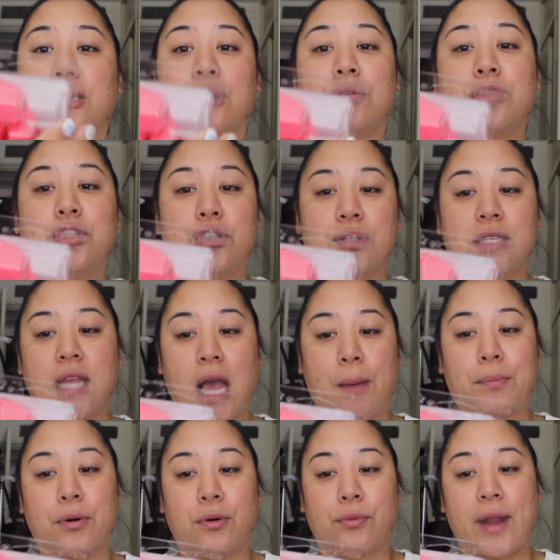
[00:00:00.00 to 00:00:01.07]
So it's Juicy
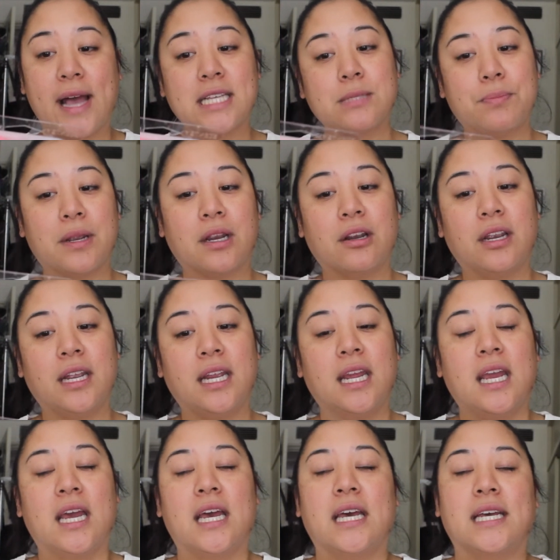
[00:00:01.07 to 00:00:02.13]
Apple Raspberry.
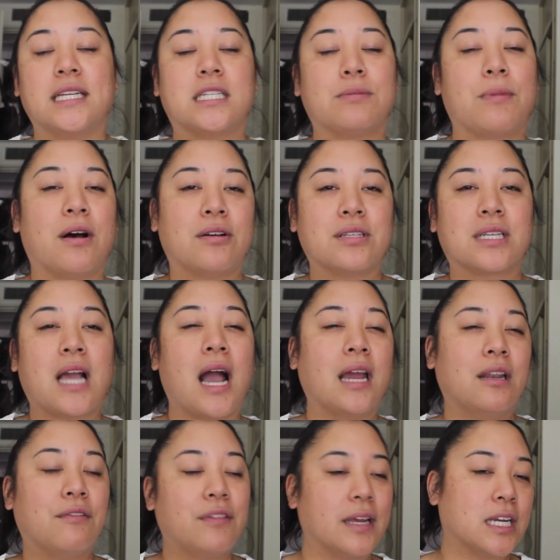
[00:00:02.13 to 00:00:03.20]
It smells
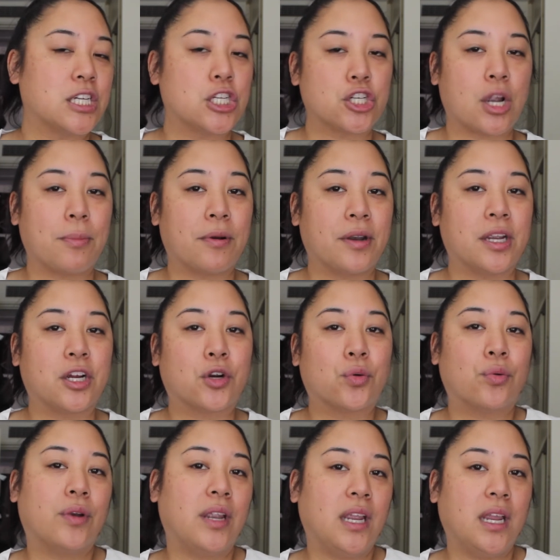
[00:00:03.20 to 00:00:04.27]
kind of like a strawberry
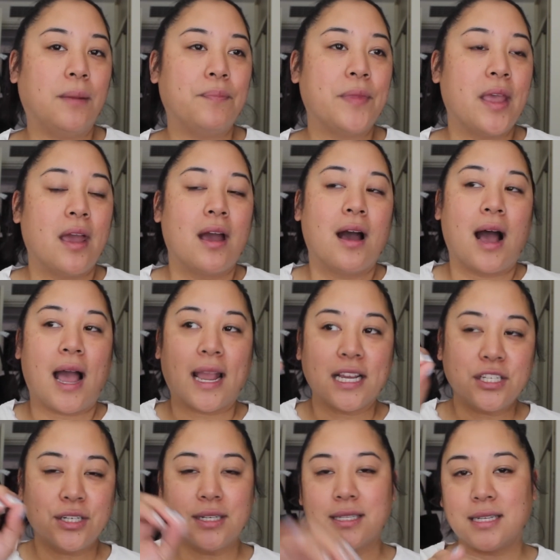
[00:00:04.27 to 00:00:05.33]
cream. I
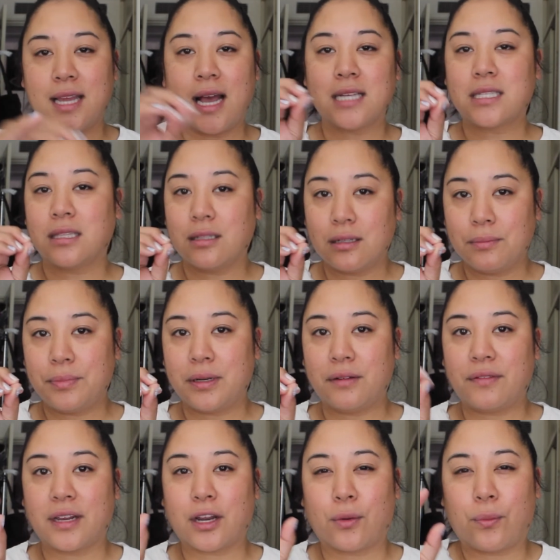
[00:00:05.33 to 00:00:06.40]
guess you could say it has a little bit
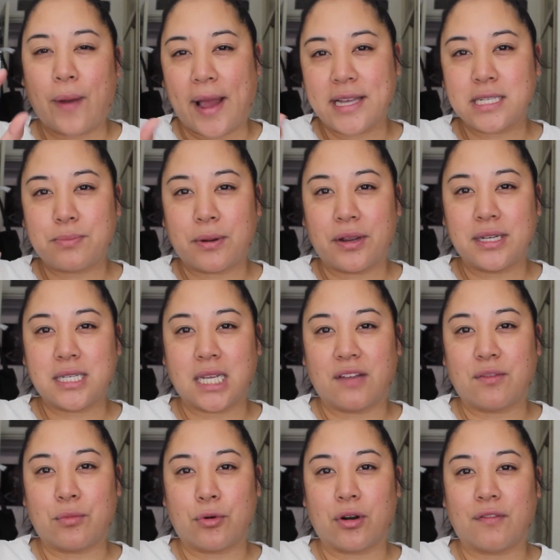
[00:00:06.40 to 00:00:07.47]
of like a raspberry to
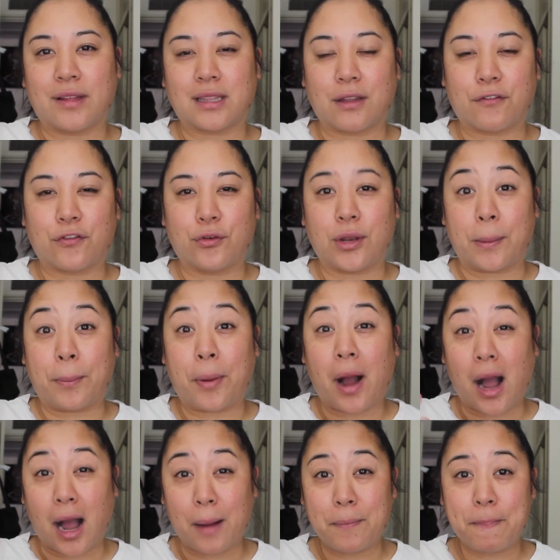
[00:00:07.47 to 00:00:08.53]
give it more of like that fruity
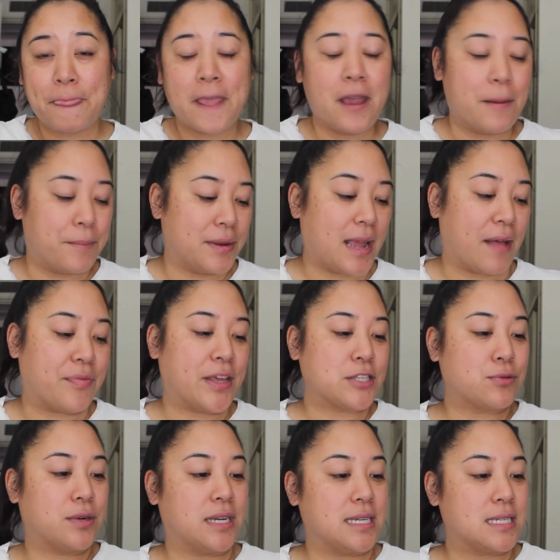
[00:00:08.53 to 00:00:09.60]
pop. But yeah,
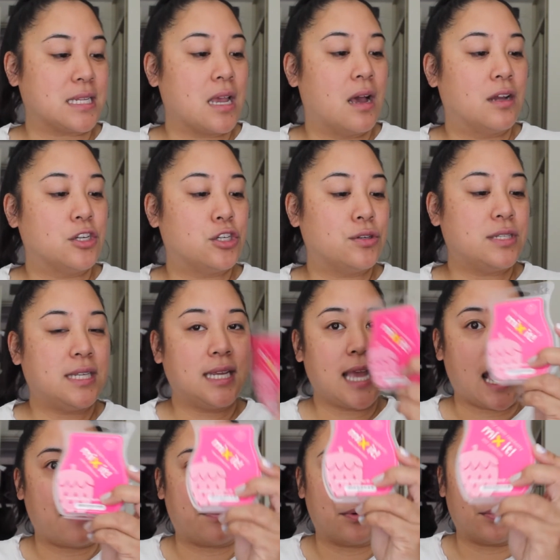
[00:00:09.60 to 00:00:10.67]
that's what it is. Juicy
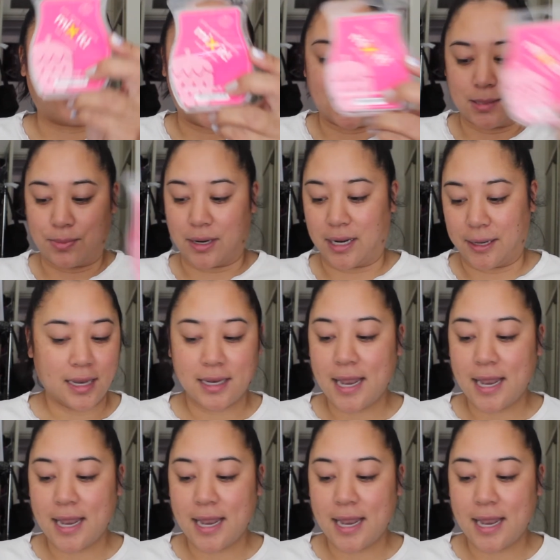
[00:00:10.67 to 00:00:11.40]
Apple Raspberry.